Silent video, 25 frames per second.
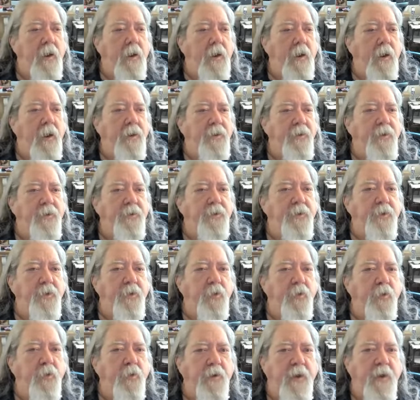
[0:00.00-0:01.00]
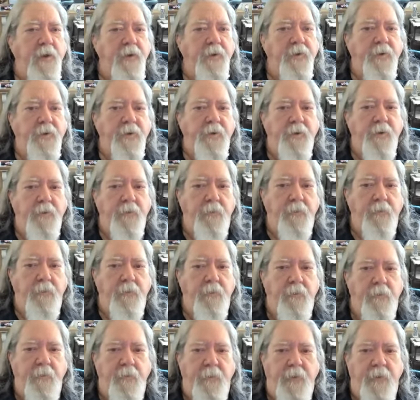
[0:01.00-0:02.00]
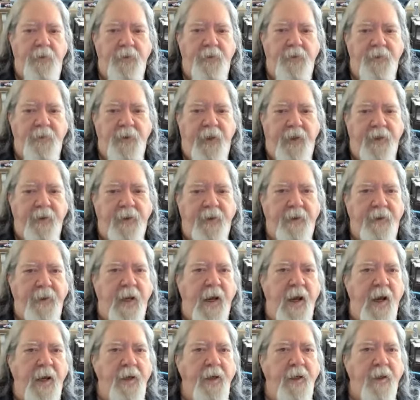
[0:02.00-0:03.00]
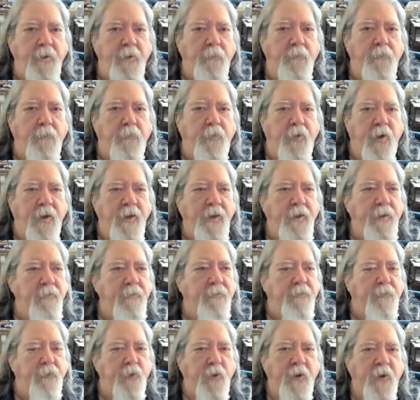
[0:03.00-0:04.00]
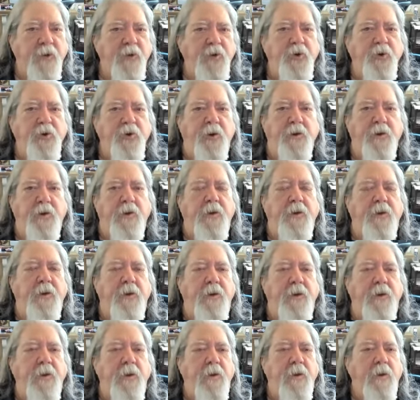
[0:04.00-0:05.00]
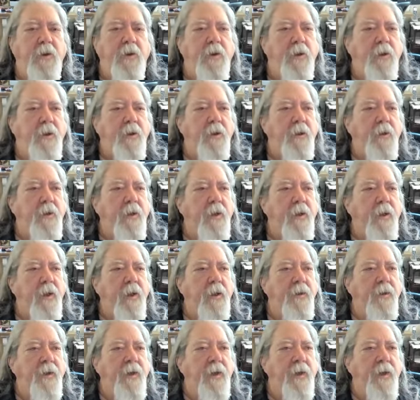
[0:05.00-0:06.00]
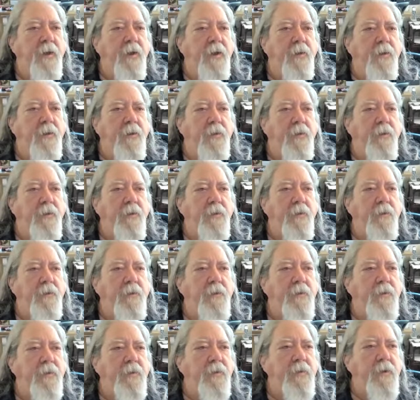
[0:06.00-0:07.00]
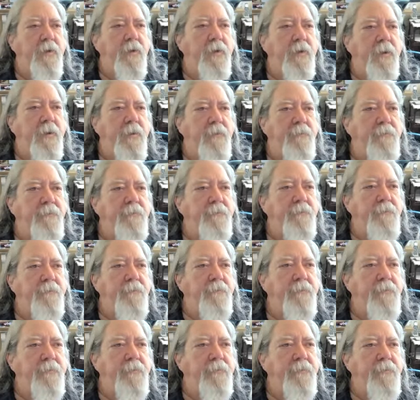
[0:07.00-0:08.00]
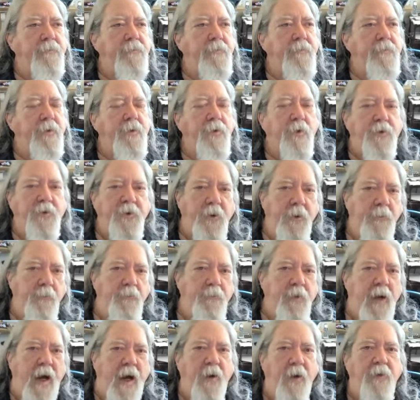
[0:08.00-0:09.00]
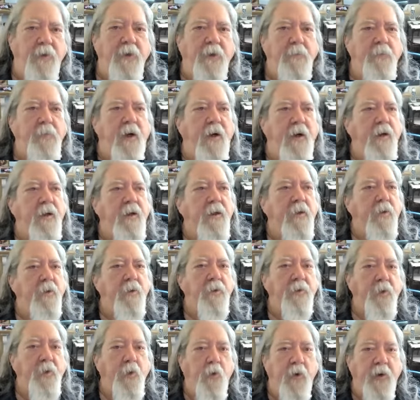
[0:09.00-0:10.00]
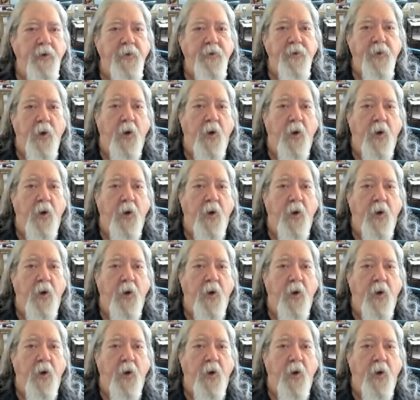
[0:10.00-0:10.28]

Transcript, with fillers: And this creates this tectonic plate friction that um, you know, is compounded by earthquakes.